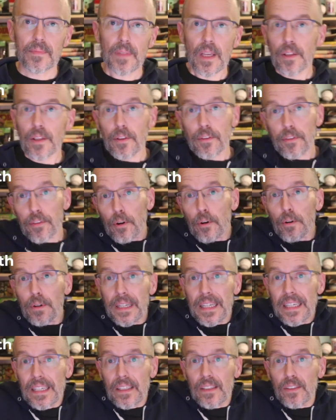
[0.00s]
The third
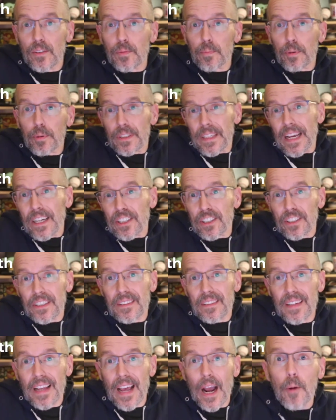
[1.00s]
is protection.
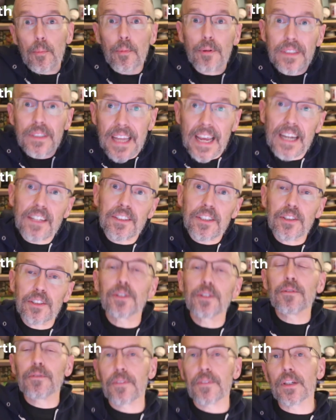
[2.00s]
How protected do
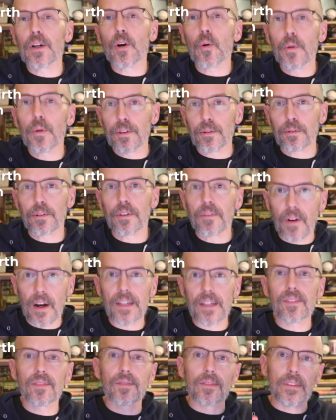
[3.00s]
you feel with your
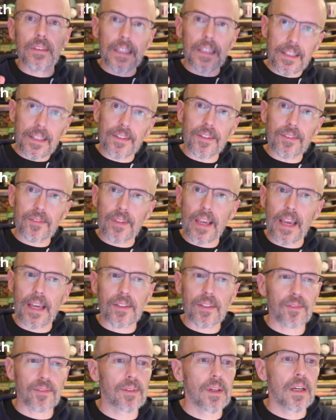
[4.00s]
device in this
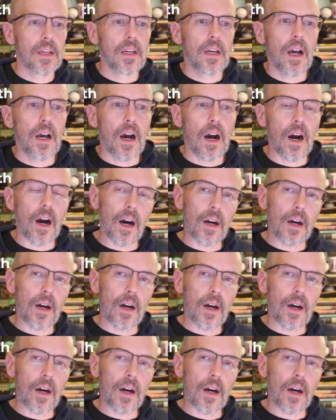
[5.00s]
case? The